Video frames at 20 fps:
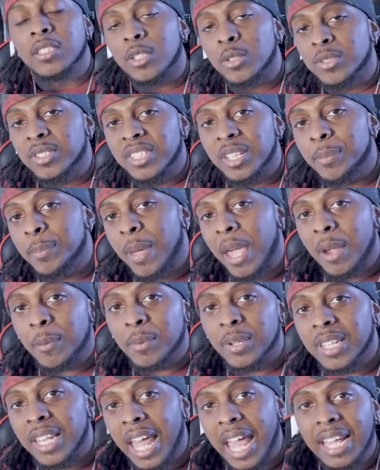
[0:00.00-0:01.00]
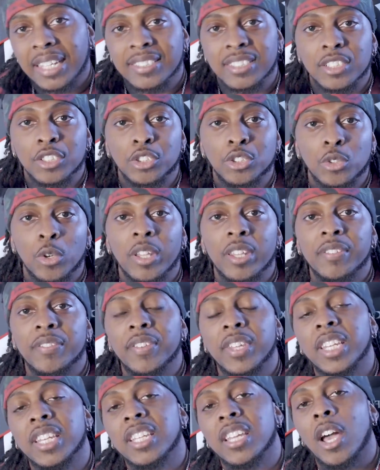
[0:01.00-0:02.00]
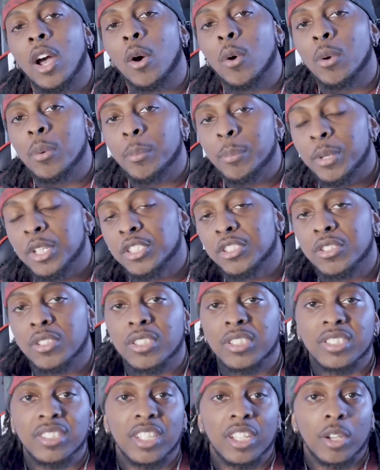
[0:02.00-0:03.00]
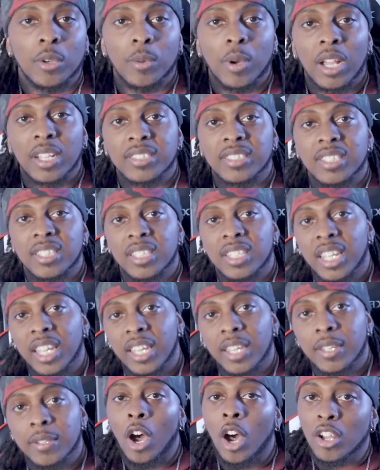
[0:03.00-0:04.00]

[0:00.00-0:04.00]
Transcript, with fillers: So sit back, relax, and enjoy the video. Be sure to stick around to the end.